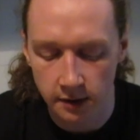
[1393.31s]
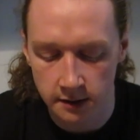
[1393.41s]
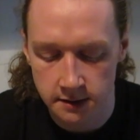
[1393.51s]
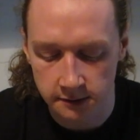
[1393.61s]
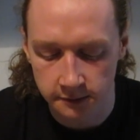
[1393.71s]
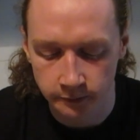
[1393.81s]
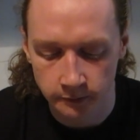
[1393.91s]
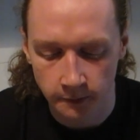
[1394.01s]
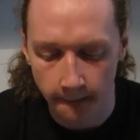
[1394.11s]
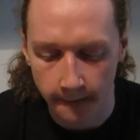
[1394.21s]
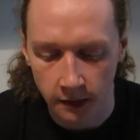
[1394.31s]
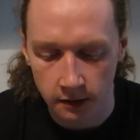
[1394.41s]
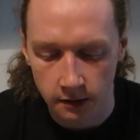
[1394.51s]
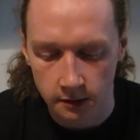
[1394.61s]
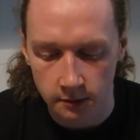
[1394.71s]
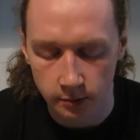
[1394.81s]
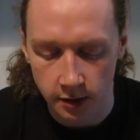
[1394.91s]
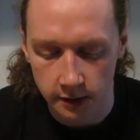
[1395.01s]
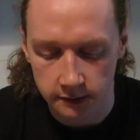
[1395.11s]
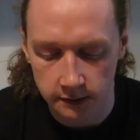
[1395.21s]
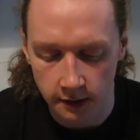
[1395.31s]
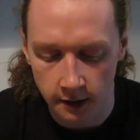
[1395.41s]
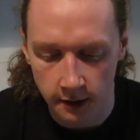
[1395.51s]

best, but